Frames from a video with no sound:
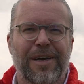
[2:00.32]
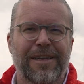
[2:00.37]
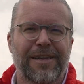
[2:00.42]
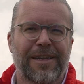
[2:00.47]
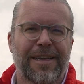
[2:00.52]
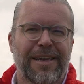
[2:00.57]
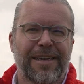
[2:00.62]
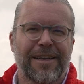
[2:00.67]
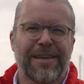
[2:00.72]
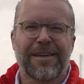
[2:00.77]
and
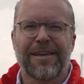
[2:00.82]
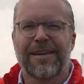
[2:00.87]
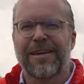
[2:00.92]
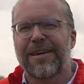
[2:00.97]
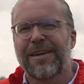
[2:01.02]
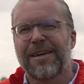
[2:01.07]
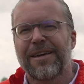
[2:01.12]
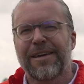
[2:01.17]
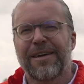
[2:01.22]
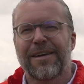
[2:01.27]
then
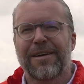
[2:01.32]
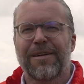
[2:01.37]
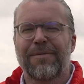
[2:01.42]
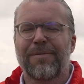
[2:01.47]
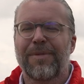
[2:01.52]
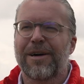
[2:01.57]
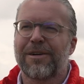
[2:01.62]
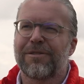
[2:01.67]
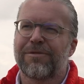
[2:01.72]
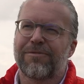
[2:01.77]
uh,
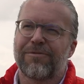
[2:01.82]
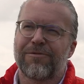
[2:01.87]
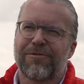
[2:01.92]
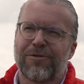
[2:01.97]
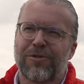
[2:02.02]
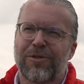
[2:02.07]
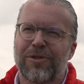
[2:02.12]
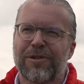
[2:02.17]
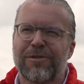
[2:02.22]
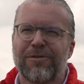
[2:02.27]
about
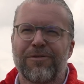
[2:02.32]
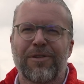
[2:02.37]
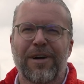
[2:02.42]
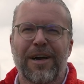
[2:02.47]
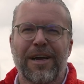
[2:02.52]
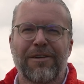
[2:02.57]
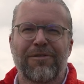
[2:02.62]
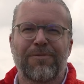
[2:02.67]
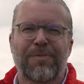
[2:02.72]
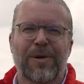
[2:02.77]
four to
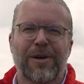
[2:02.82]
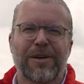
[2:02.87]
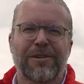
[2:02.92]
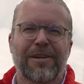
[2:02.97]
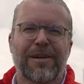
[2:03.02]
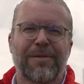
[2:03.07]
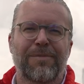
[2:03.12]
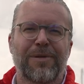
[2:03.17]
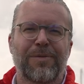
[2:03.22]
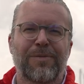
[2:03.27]
five
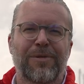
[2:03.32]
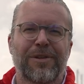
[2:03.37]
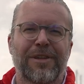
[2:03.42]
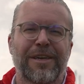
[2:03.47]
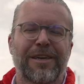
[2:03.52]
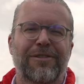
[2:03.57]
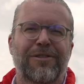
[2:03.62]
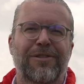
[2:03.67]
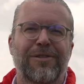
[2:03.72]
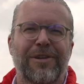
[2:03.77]
part-time people
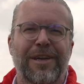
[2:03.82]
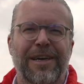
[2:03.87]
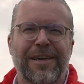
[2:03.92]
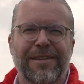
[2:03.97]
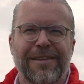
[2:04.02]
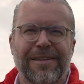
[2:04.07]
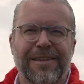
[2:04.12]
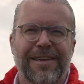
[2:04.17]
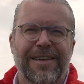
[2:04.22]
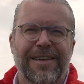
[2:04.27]
next to that.